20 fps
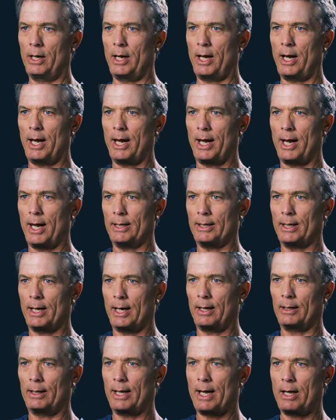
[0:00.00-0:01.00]
and
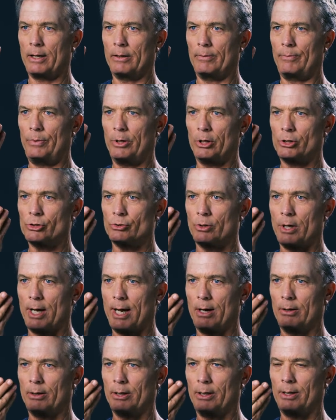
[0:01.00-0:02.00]
I allow the picture
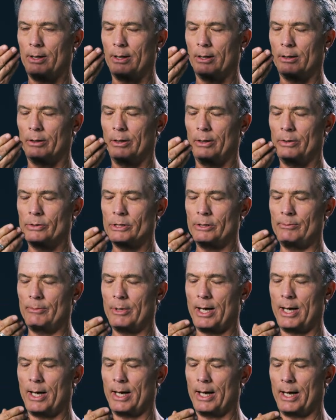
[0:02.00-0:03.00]
out in, closing
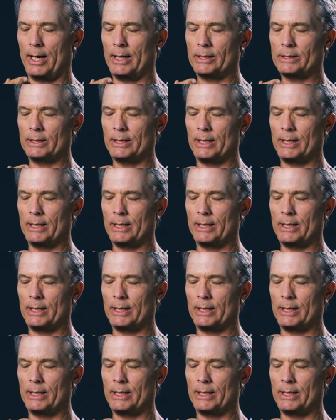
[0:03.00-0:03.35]
my eyes,